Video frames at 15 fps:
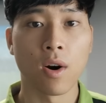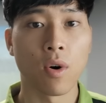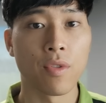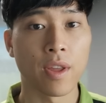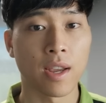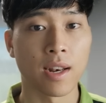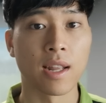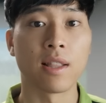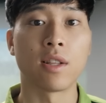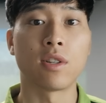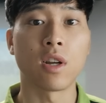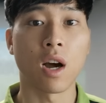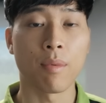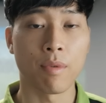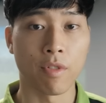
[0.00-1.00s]
or they can hit the
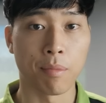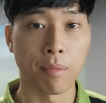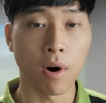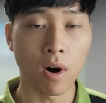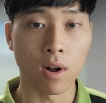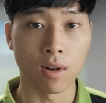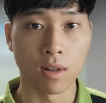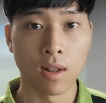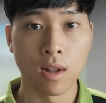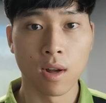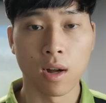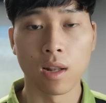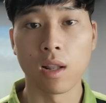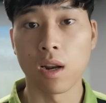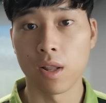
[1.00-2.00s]
top of the ball
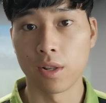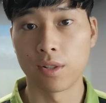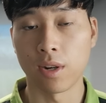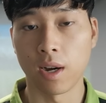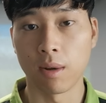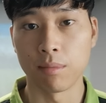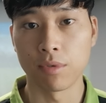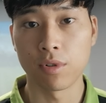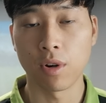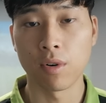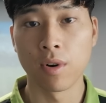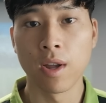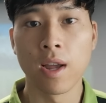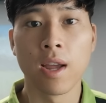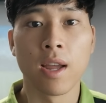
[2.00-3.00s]
a lot of the time.
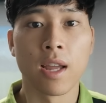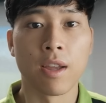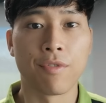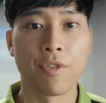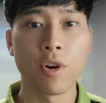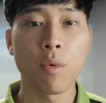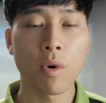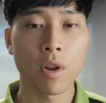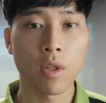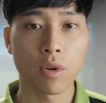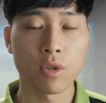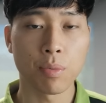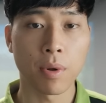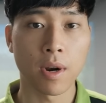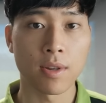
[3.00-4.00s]
So if you're one of
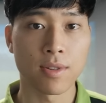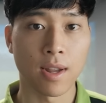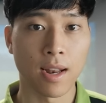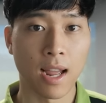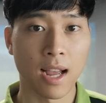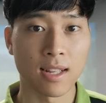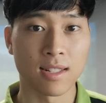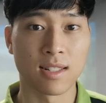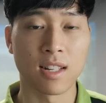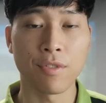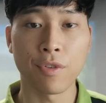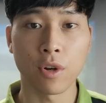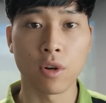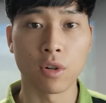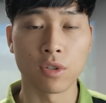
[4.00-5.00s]
those players that has
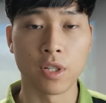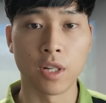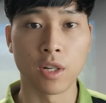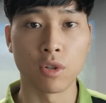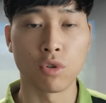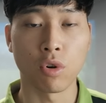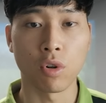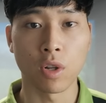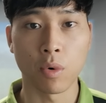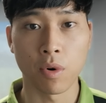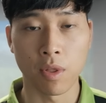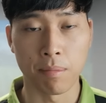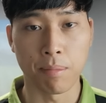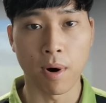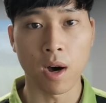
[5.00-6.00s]
difficulty controlling
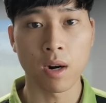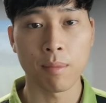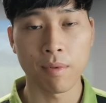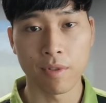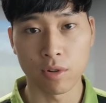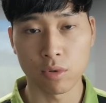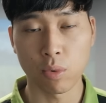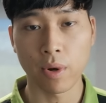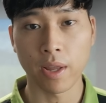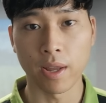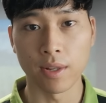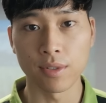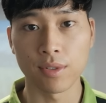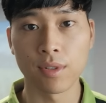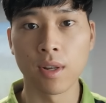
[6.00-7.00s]
where the bottom of the swing
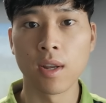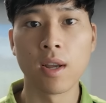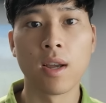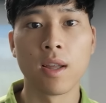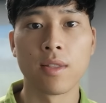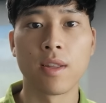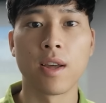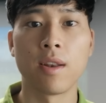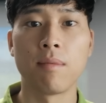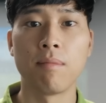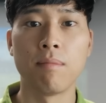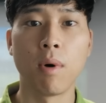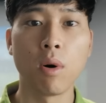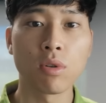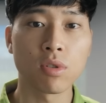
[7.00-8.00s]
is,
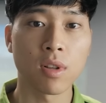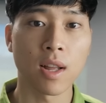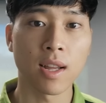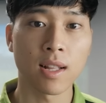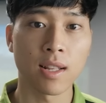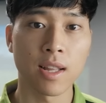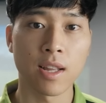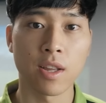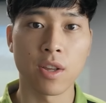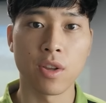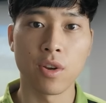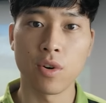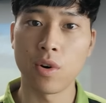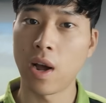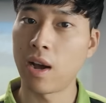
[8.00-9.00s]
then most likely
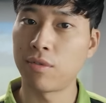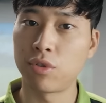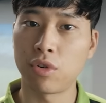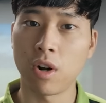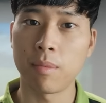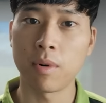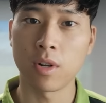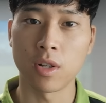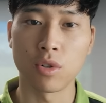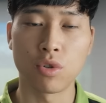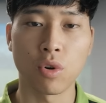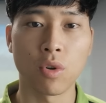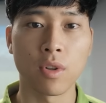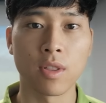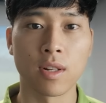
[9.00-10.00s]
you have trouble
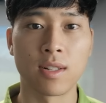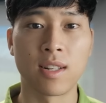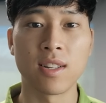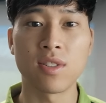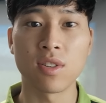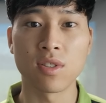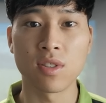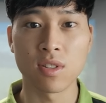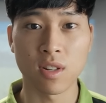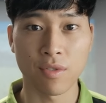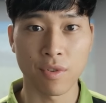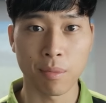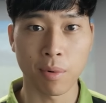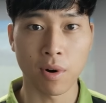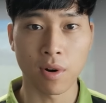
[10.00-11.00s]
controlling the distances
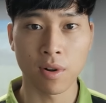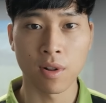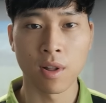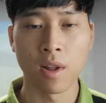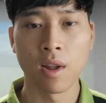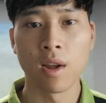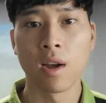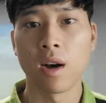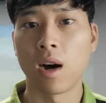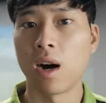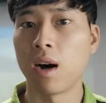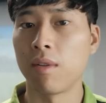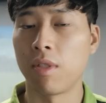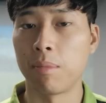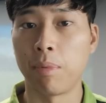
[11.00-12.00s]
of your ball,
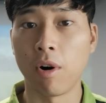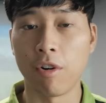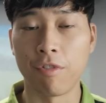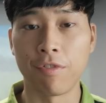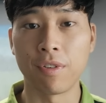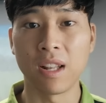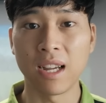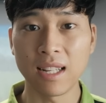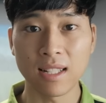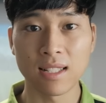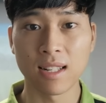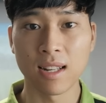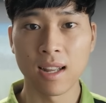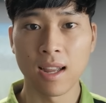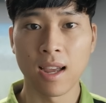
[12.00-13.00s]
uh, the ball
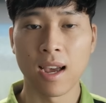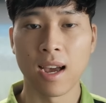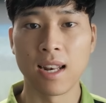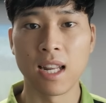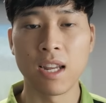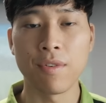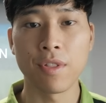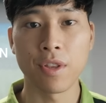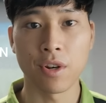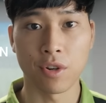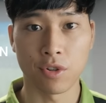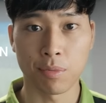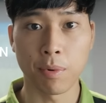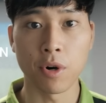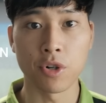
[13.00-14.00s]
flight, and even the
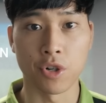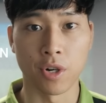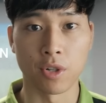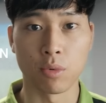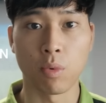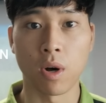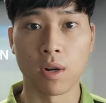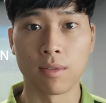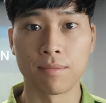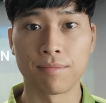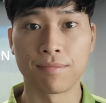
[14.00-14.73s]
dispersion as well.